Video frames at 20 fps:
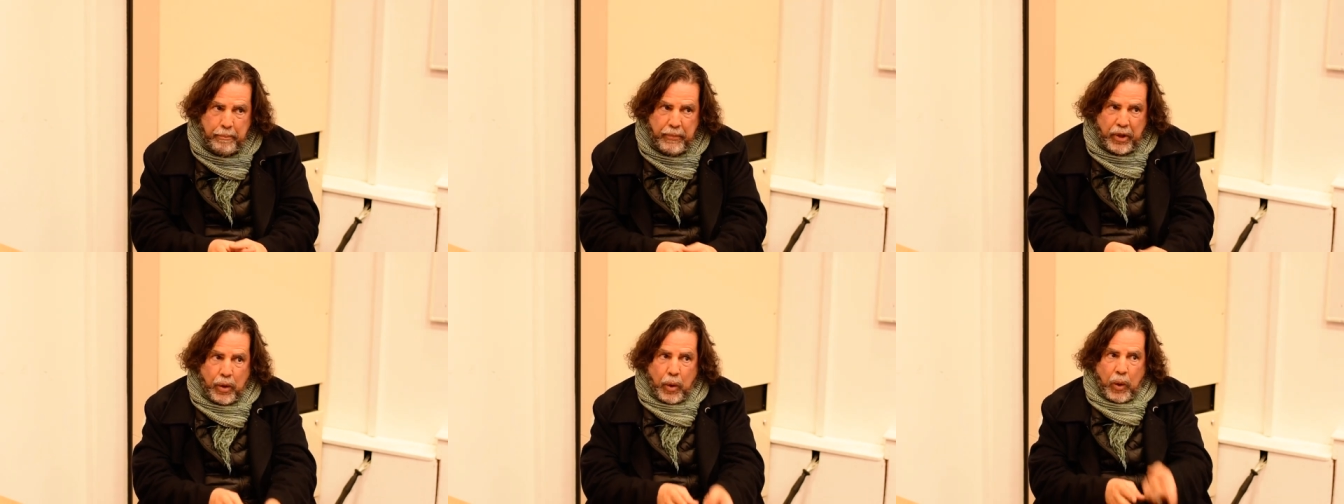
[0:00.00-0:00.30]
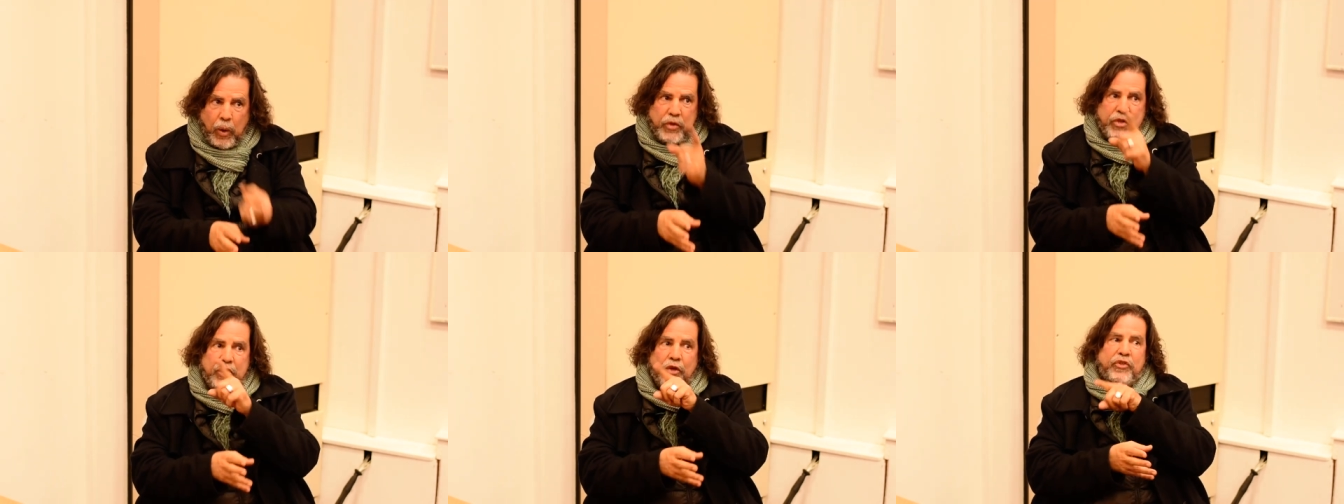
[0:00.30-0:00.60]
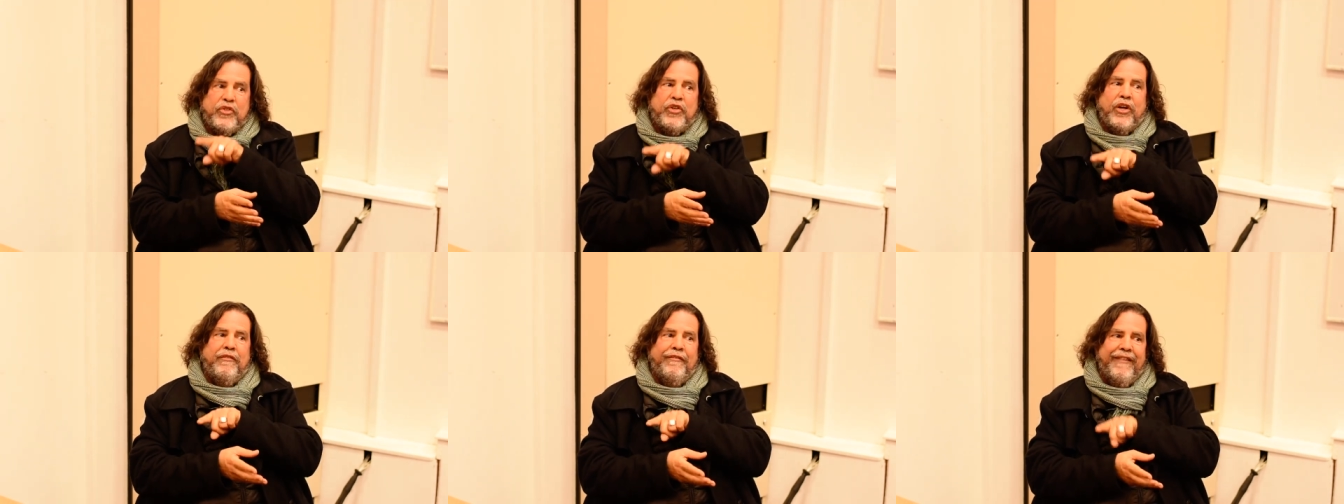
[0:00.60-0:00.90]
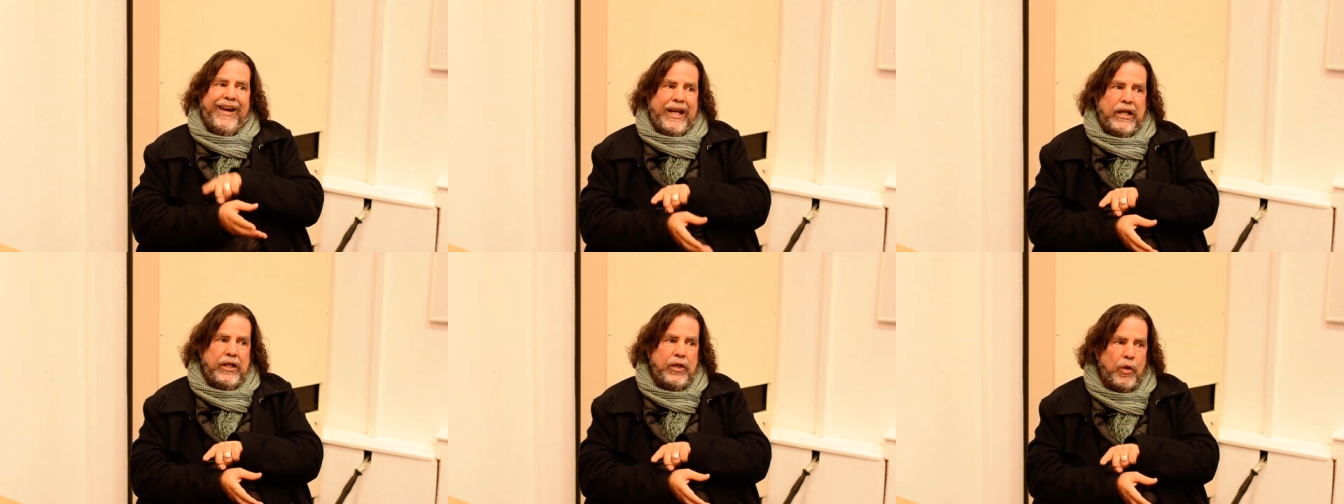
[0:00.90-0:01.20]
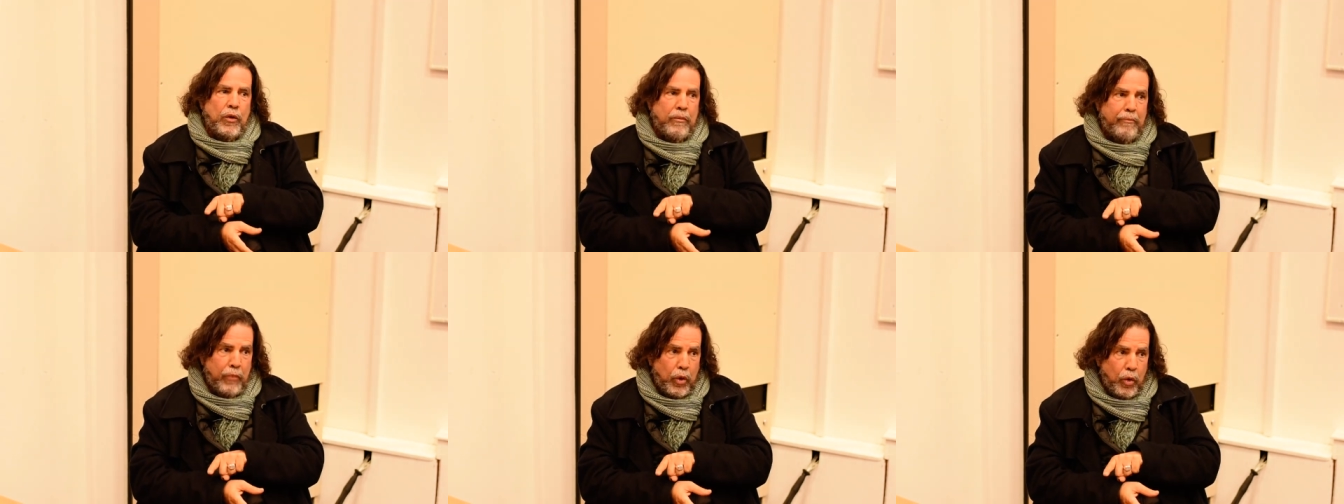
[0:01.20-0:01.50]
but also surveying
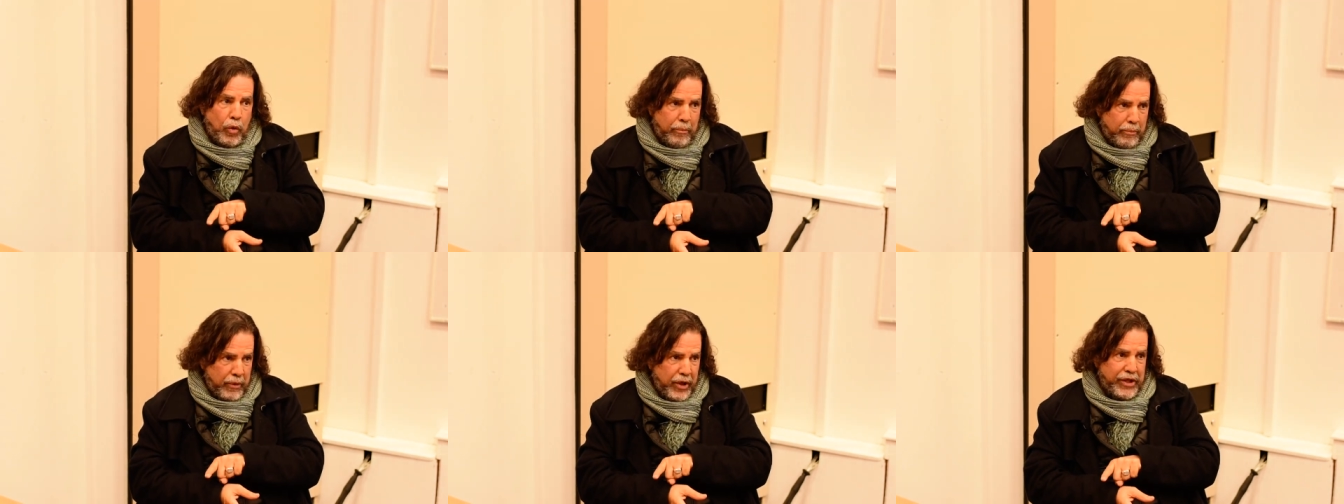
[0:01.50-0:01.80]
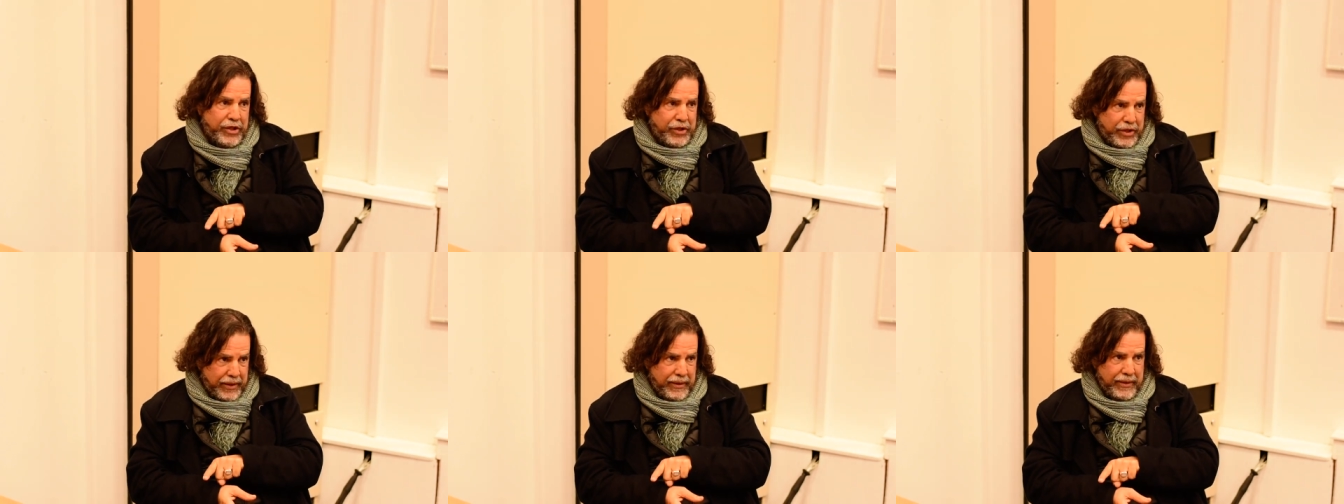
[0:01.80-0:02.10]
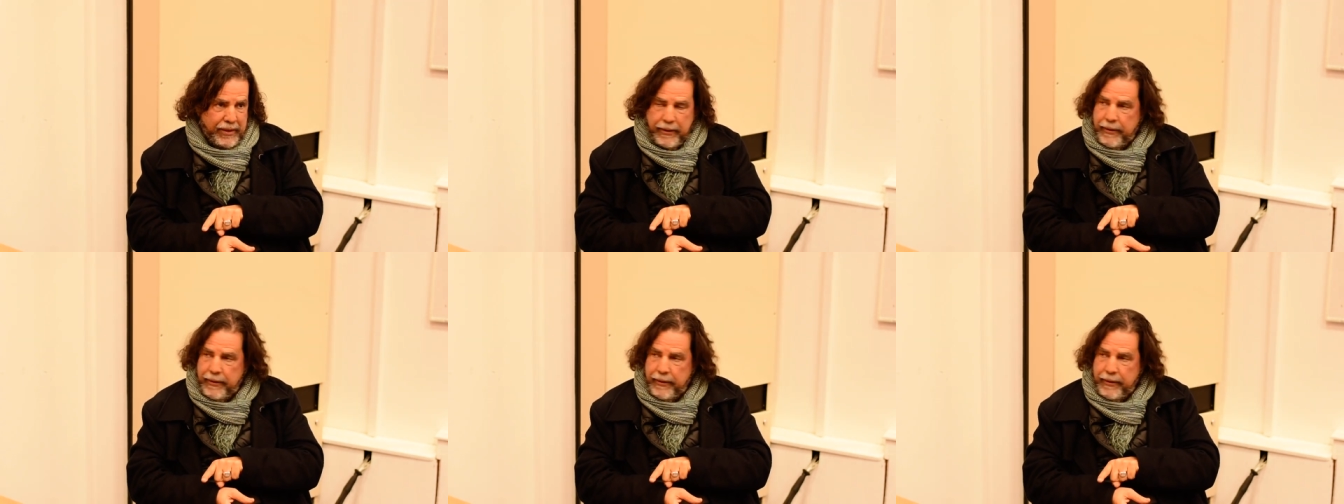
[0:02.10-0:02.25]
conversion.